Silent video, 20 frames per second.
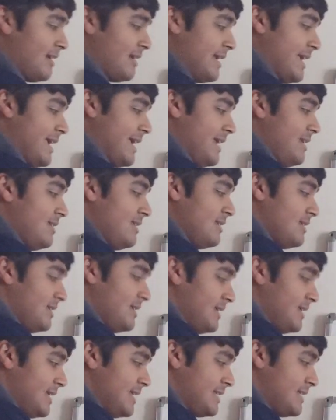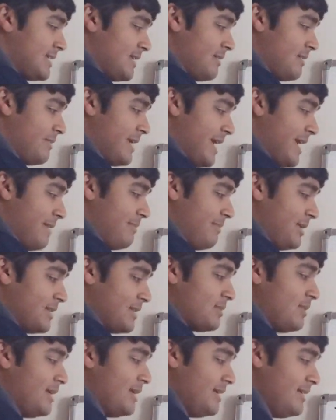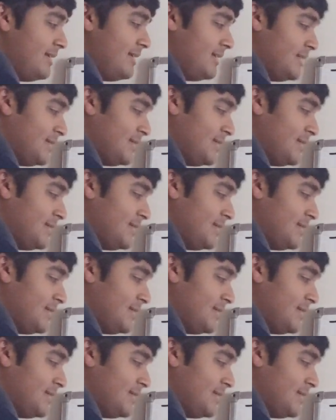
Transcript: guy here is going to be n plus 1.